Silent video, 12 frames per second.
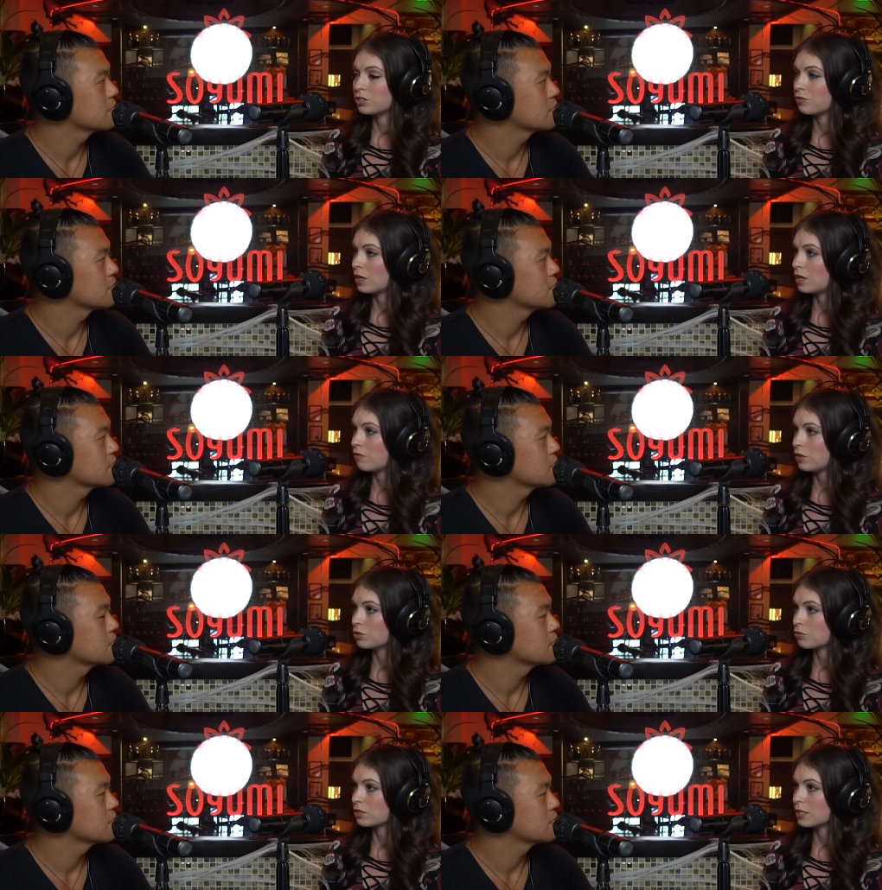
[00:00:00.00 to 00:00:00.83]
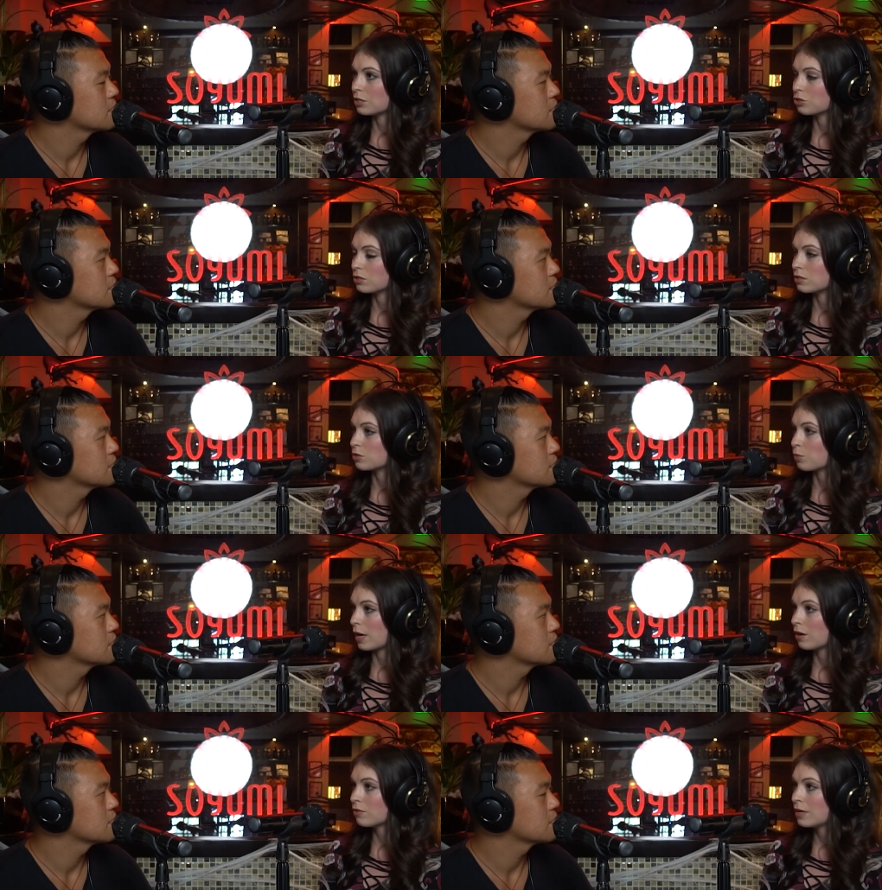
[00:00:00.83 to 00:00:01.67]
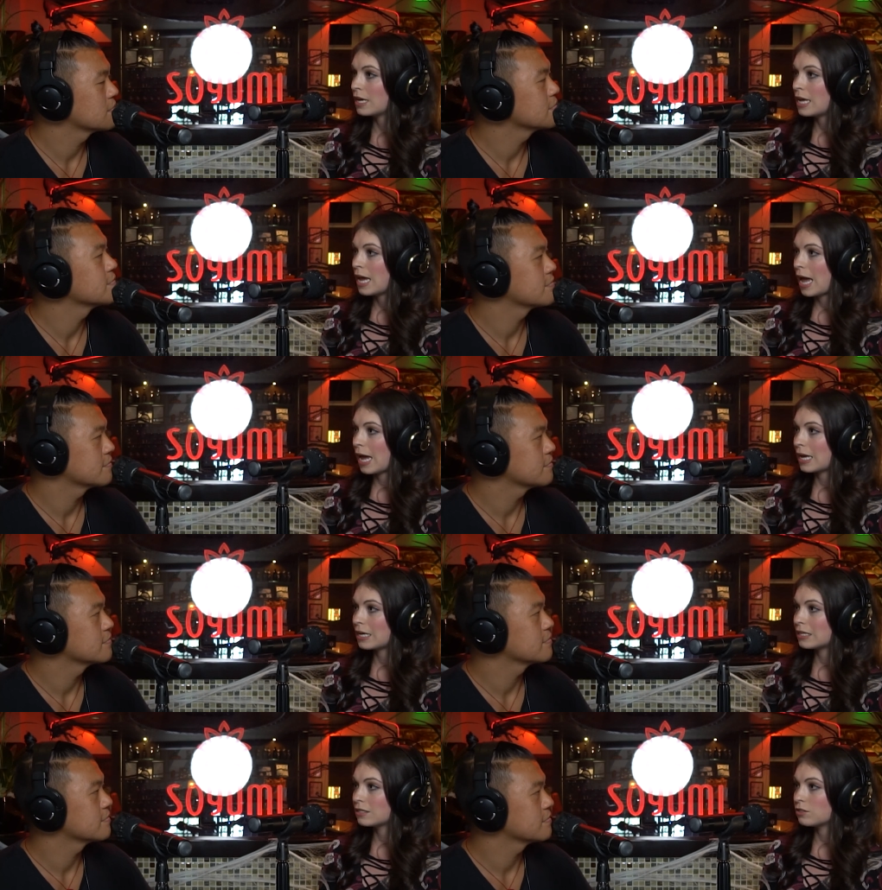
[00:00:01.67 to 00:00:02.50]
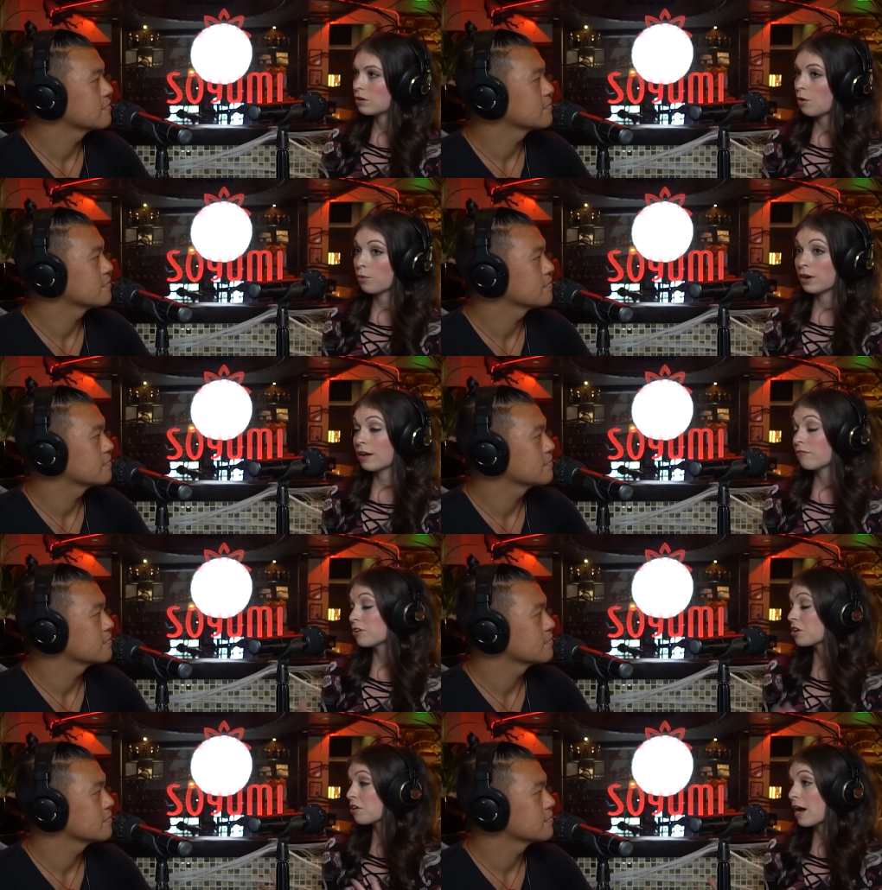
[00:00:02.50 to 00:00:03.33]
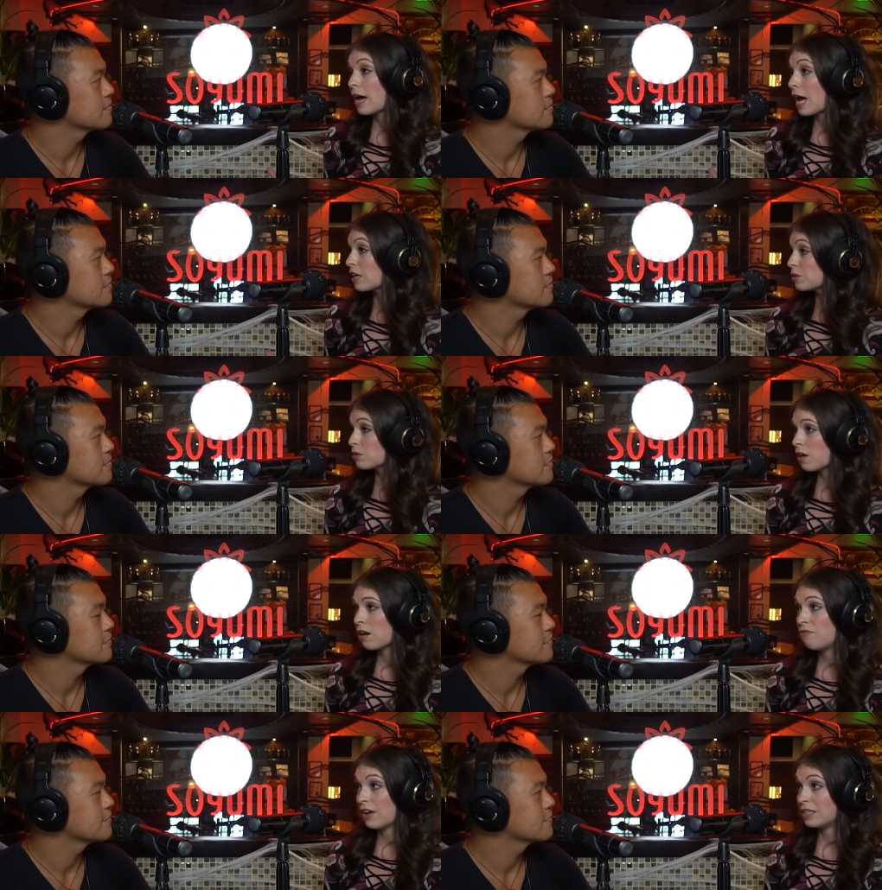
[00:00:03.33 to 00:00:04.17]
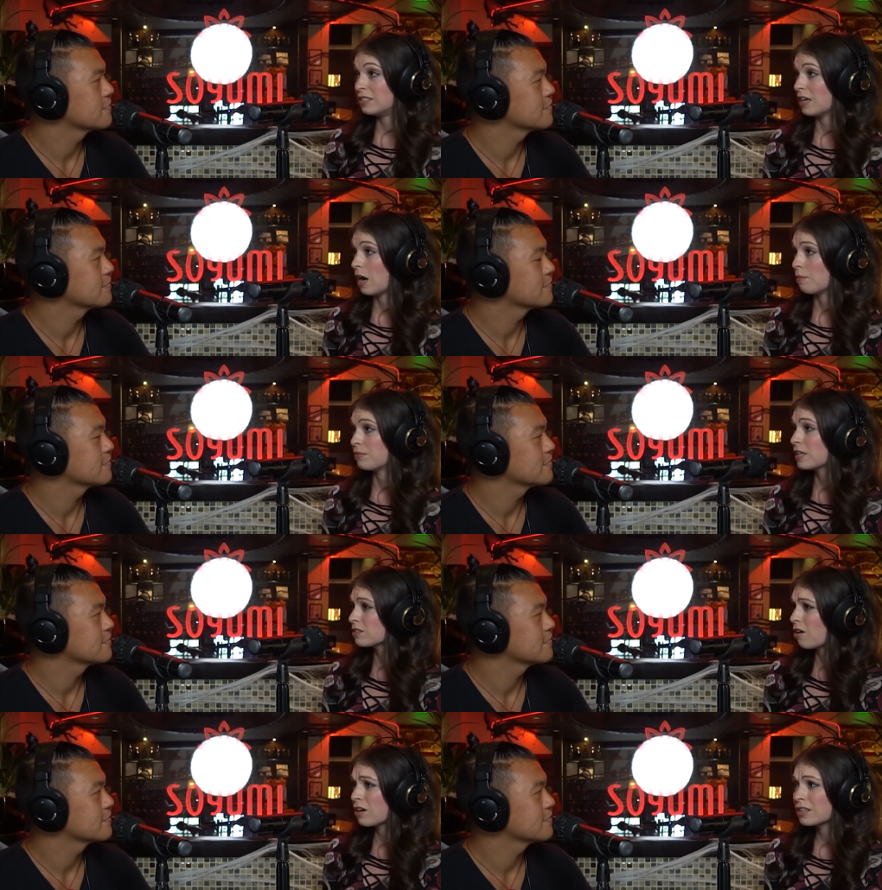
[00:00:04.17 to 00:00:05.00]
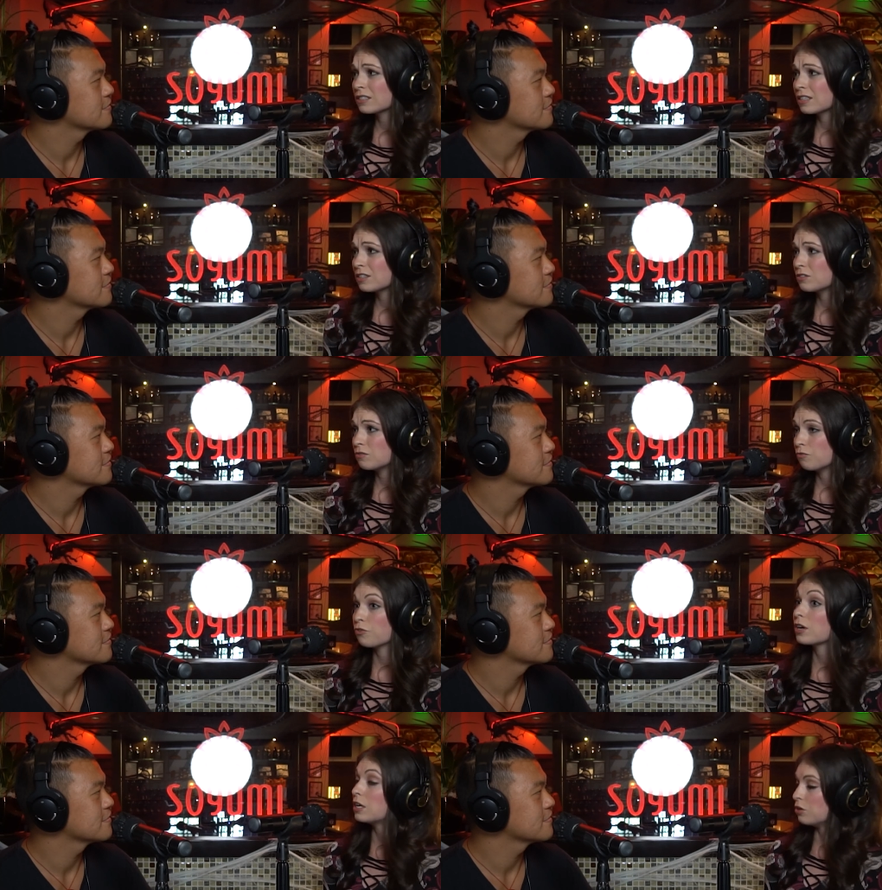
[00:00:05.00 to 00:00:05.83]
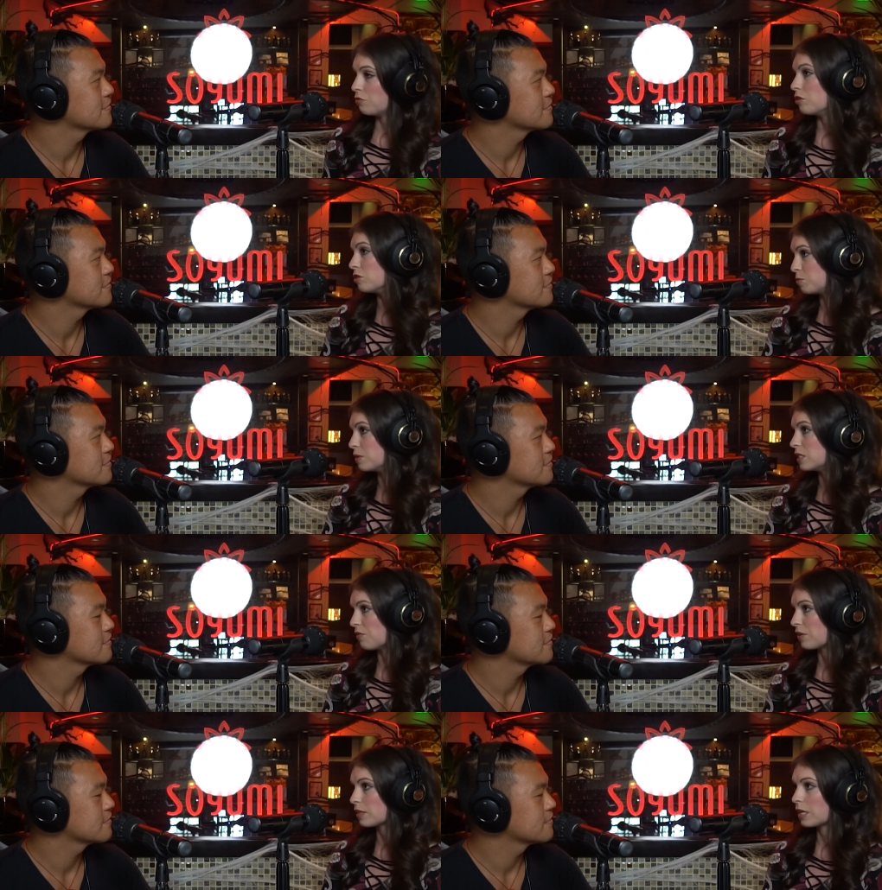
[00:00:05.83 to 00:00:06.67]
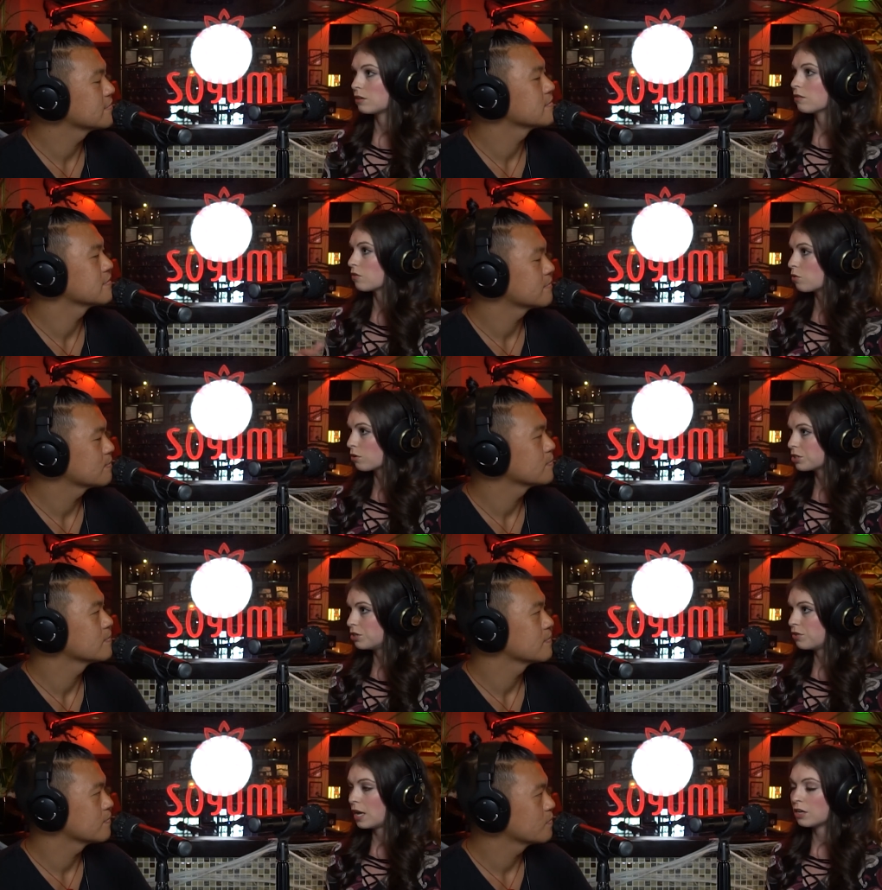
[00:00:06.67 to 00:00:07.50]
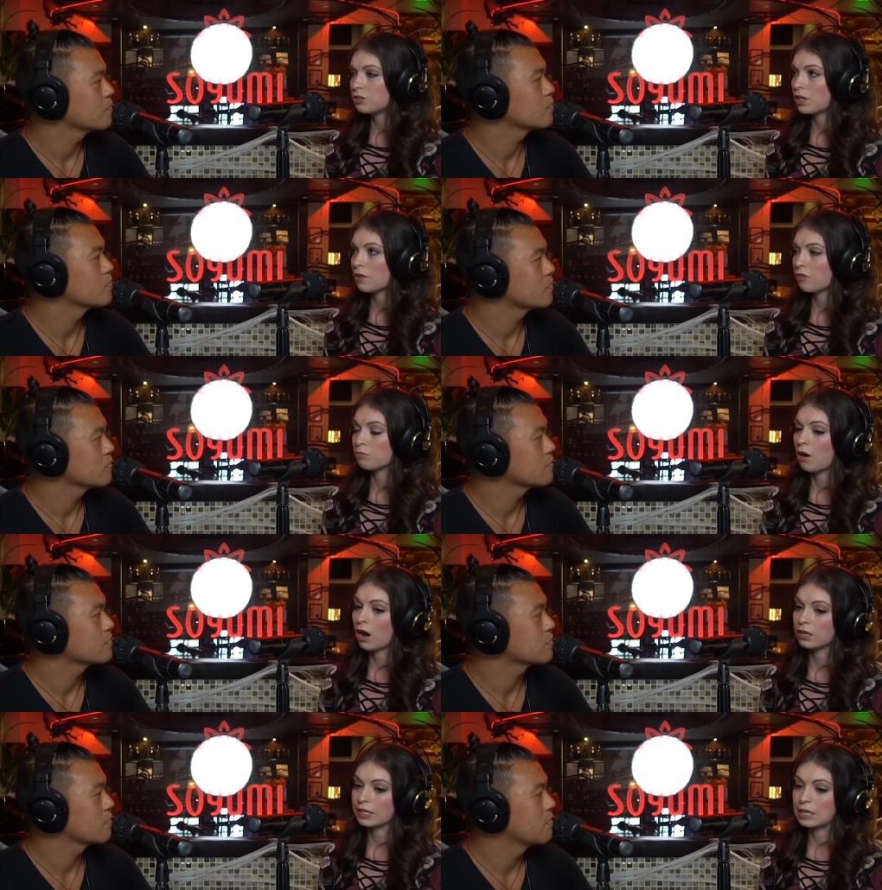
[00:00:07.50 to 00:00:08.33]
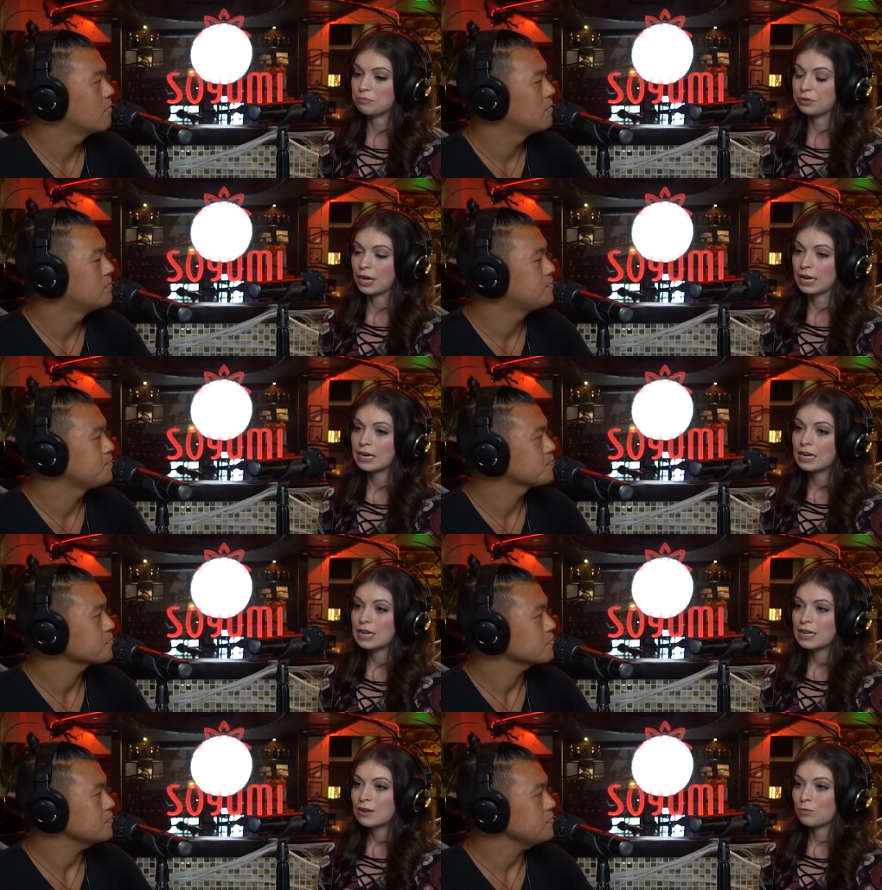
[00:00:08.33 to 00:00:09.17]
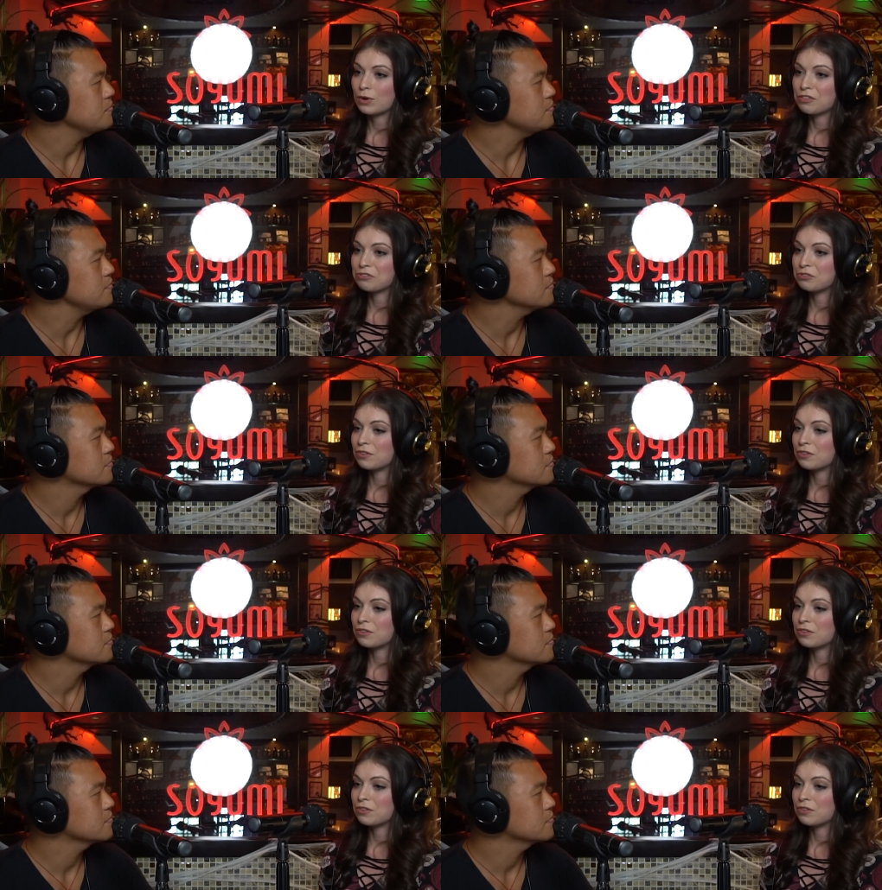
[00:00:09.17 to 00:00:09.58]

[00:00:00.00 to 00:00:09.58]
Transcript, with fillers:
Speaker 1: do individual sessions as well and wherever you're at i do a lot of facetime that's honestly for interviews specifically of course you can't do that for modeling but with